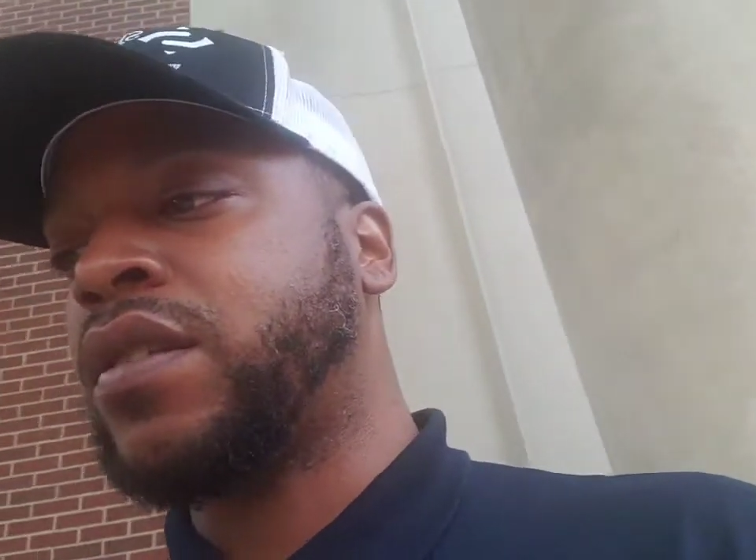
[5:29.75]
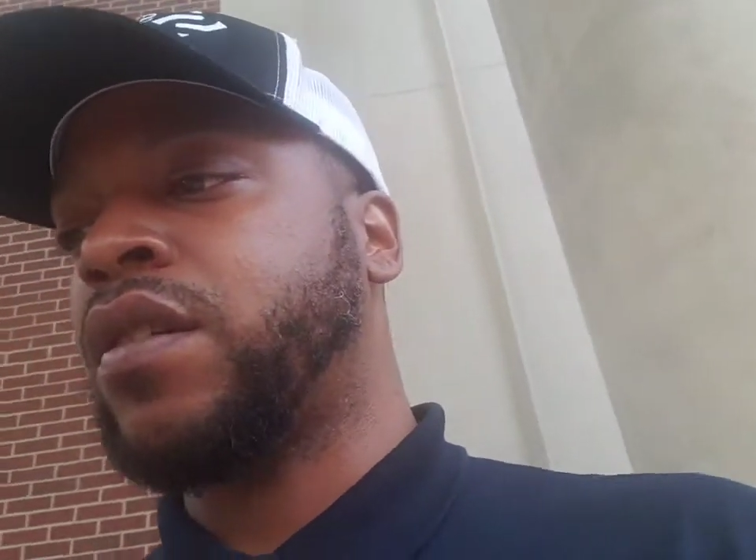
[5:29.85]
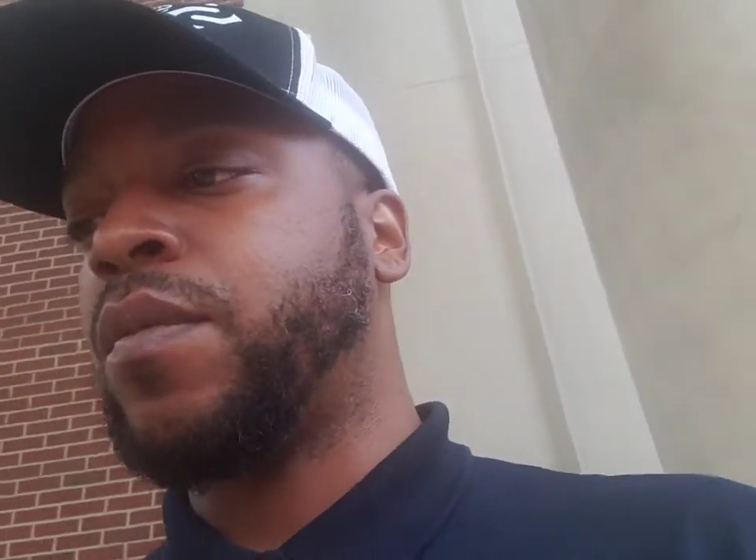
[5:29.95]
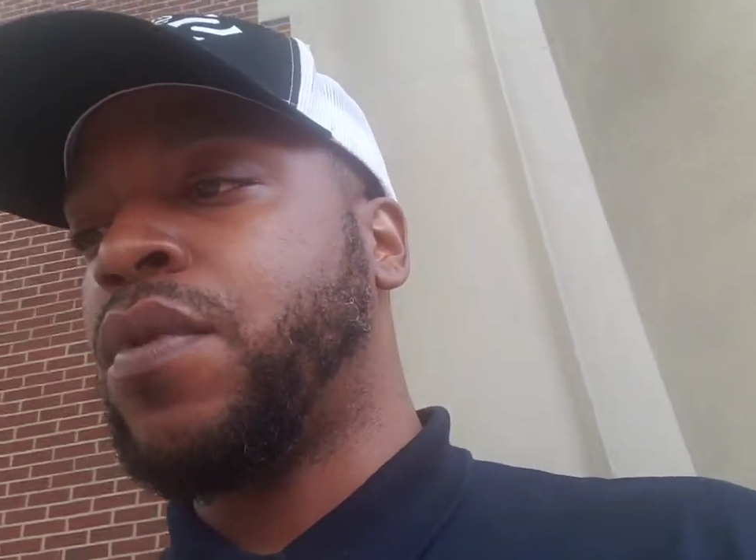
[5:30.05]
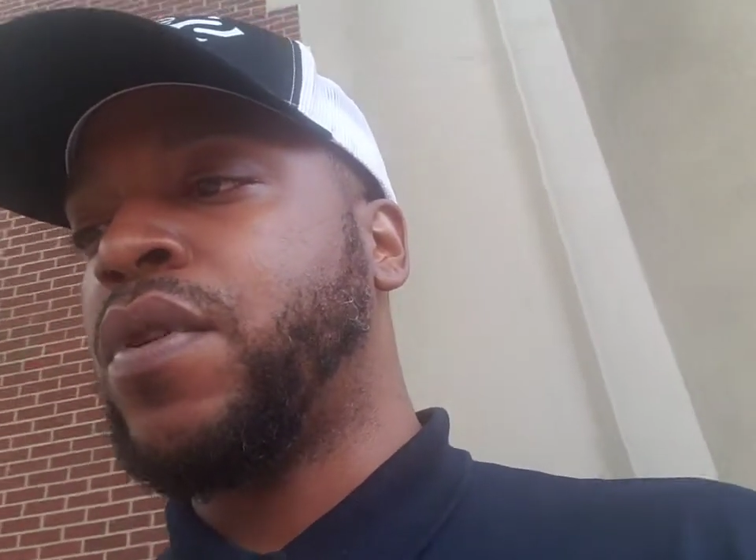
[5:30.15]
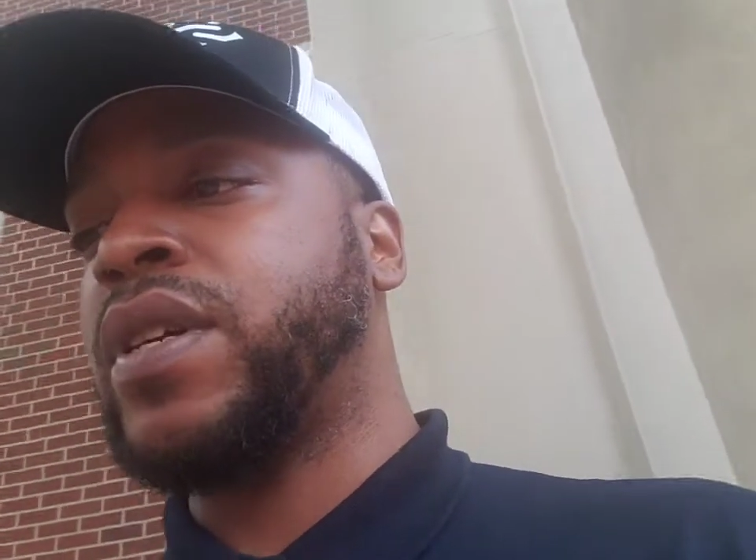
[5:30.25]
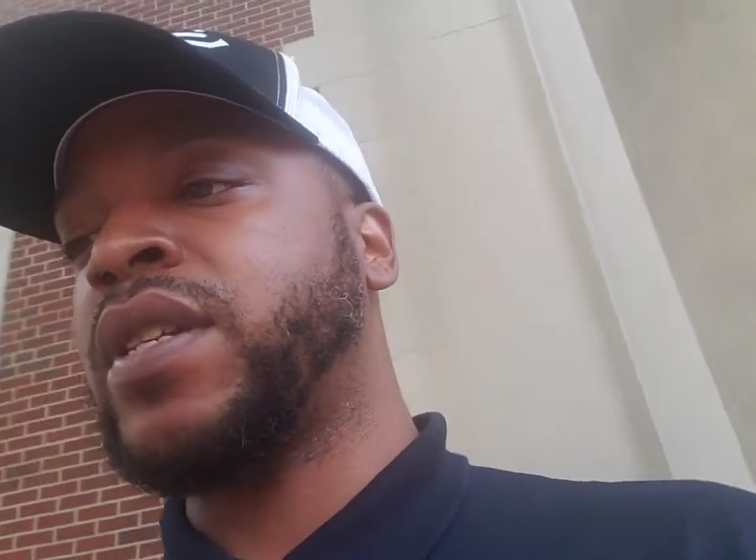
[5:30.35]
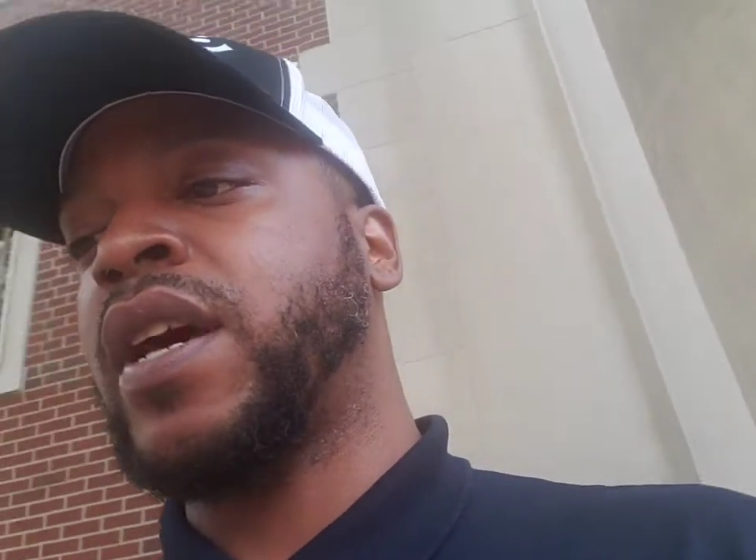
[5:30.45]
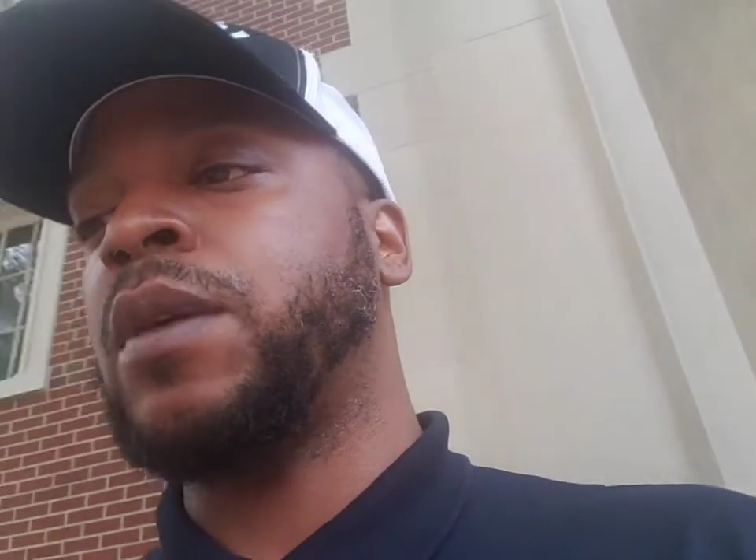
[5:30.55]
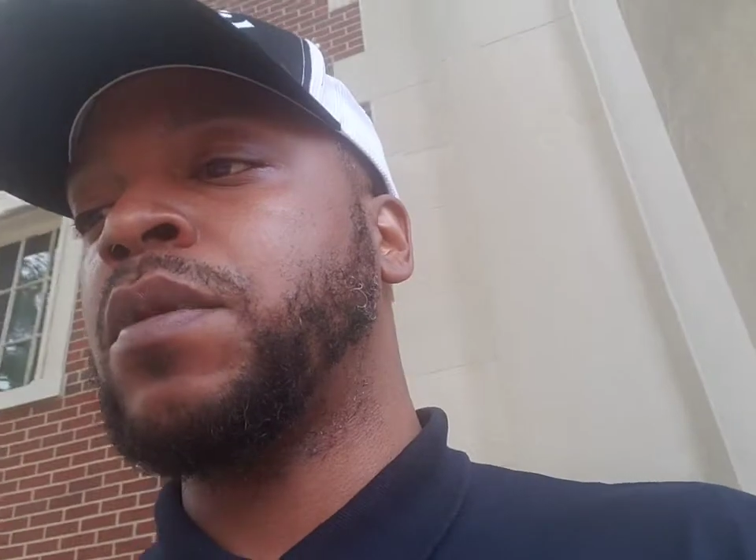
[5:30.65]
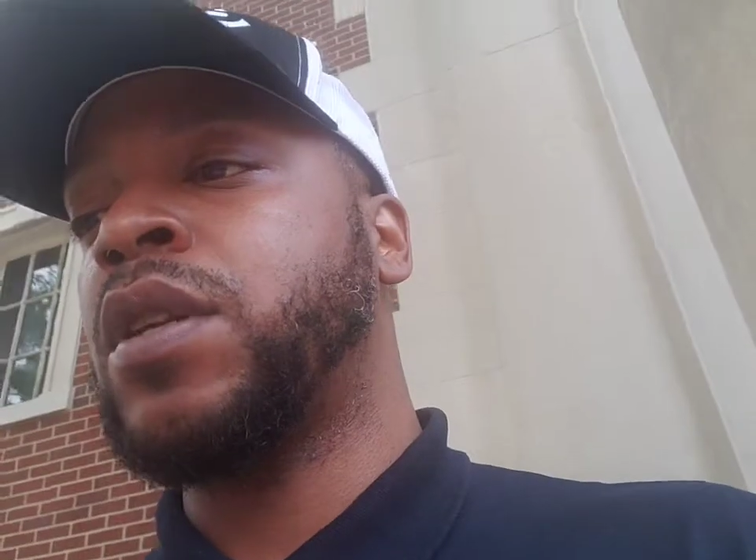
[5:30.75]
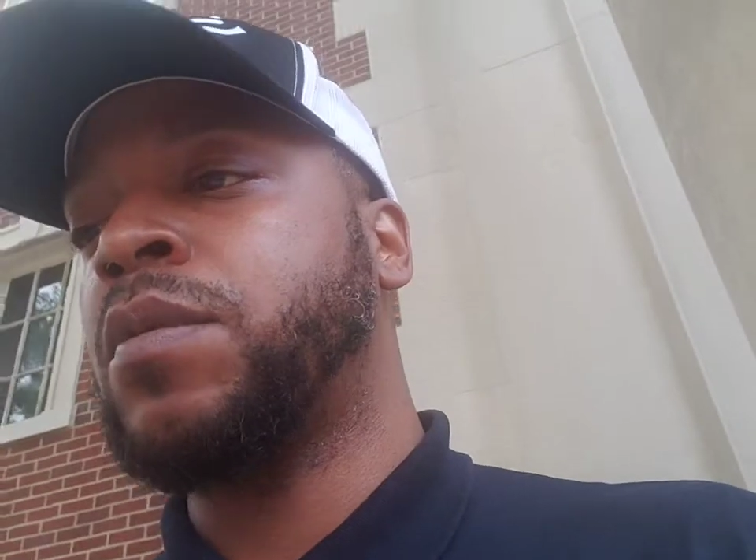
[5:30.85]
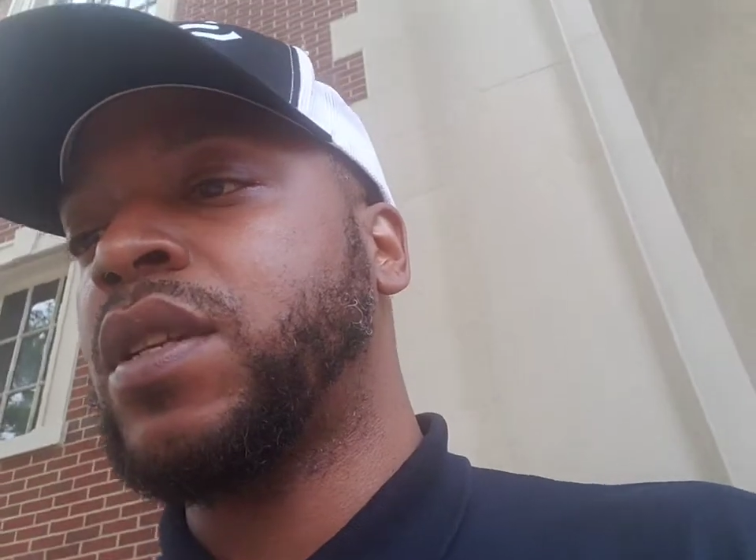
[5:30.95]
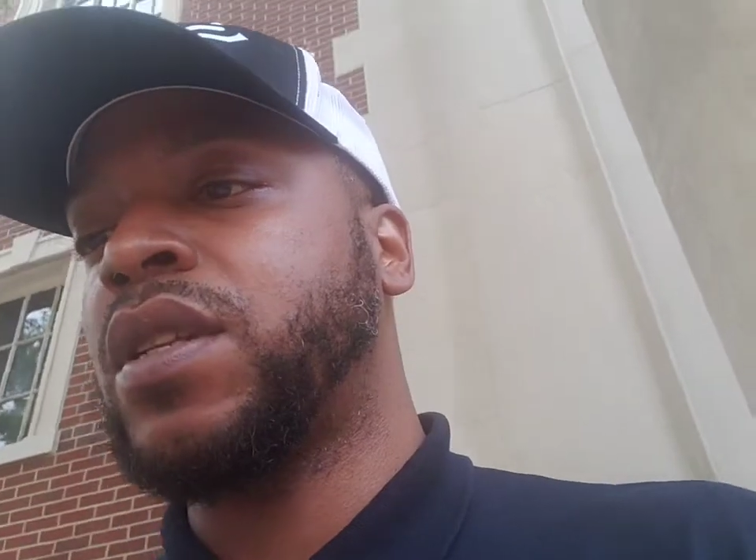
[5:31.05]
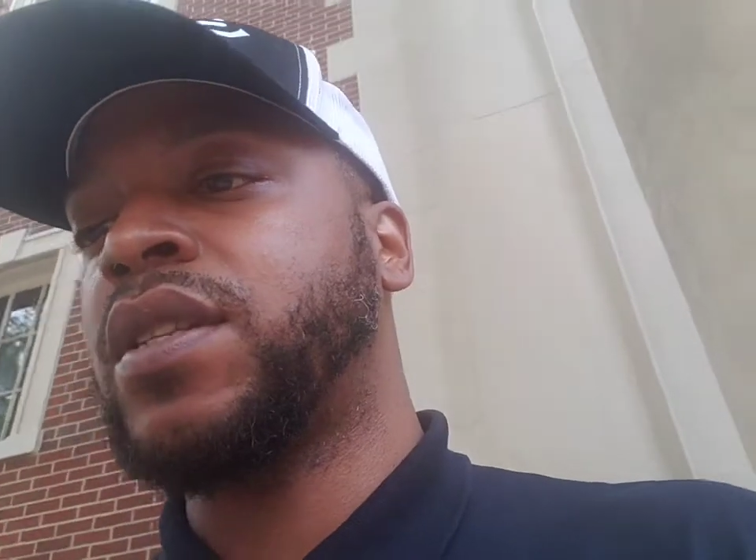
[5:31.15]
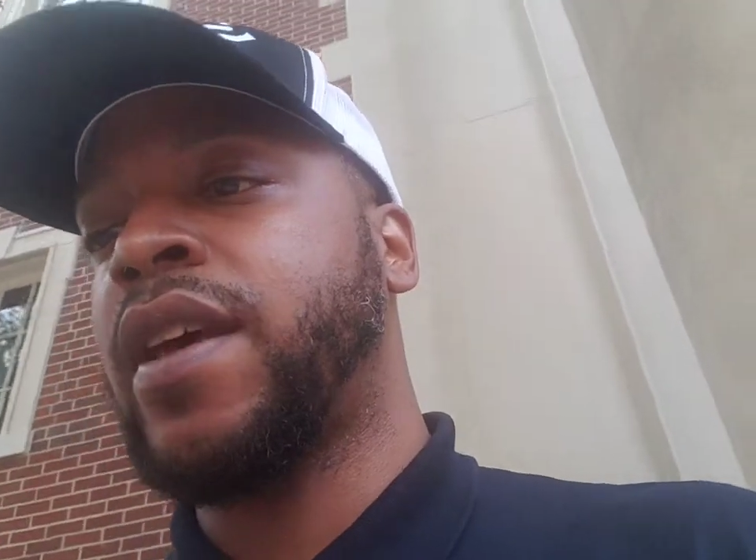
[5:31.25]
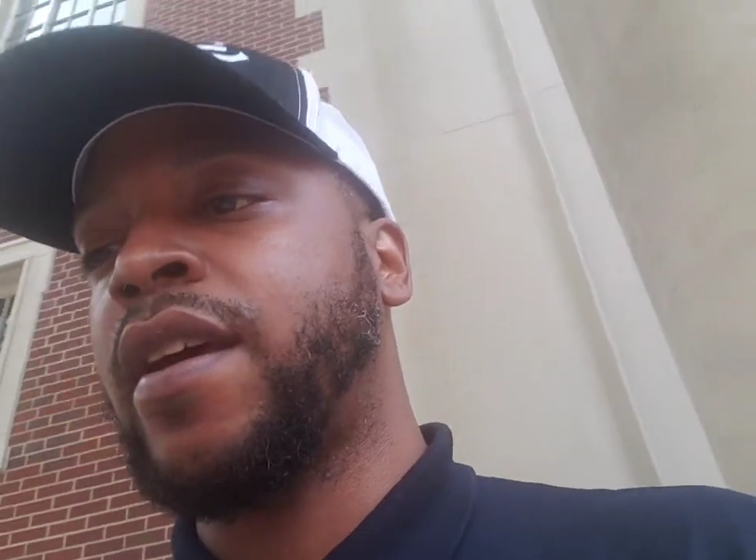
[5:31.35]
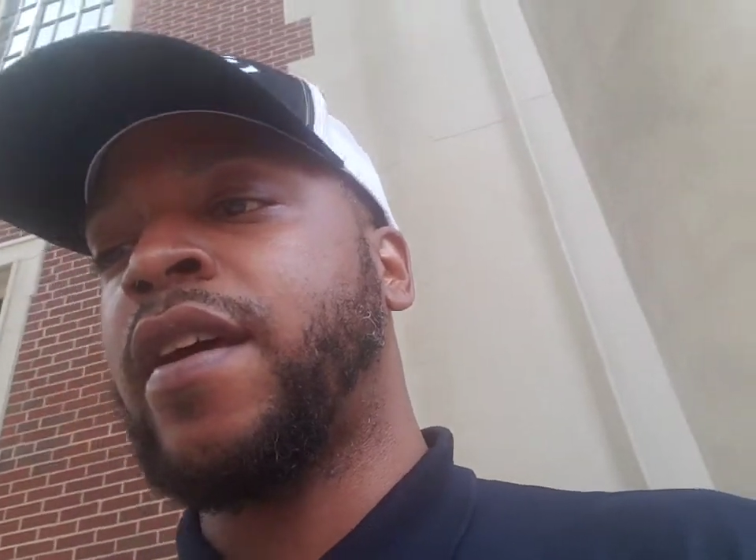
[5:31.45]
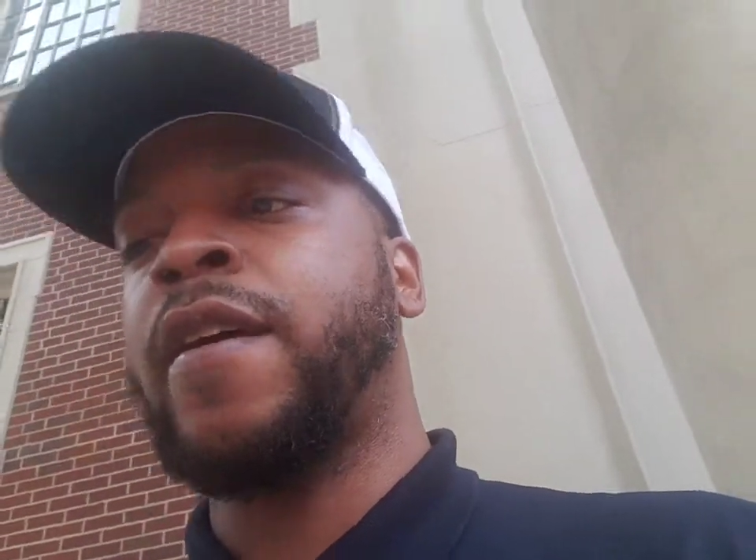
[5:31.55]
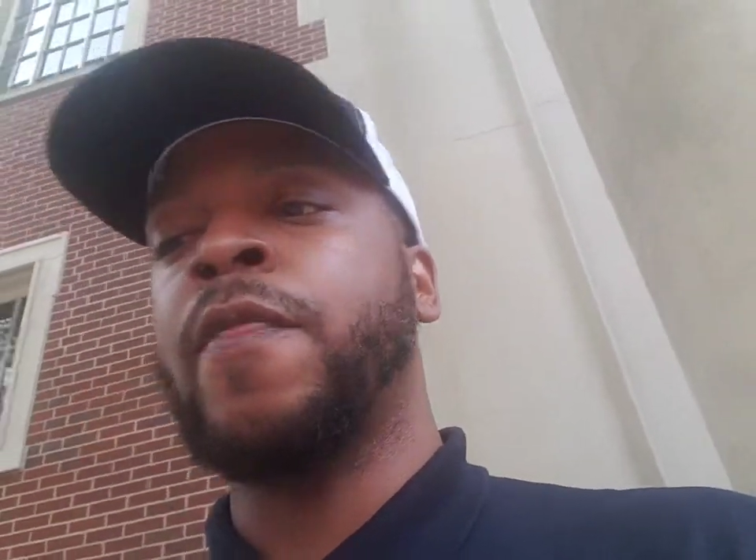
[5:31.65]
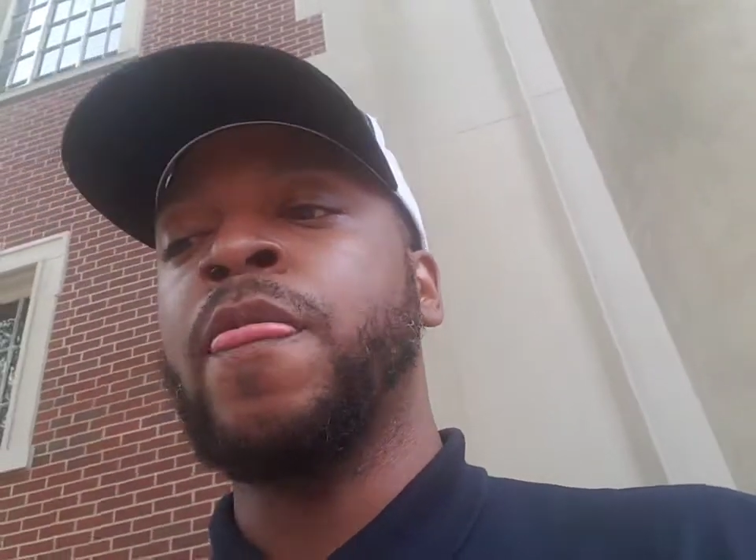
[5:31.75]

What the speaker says: So the board, it's not up to them to decide.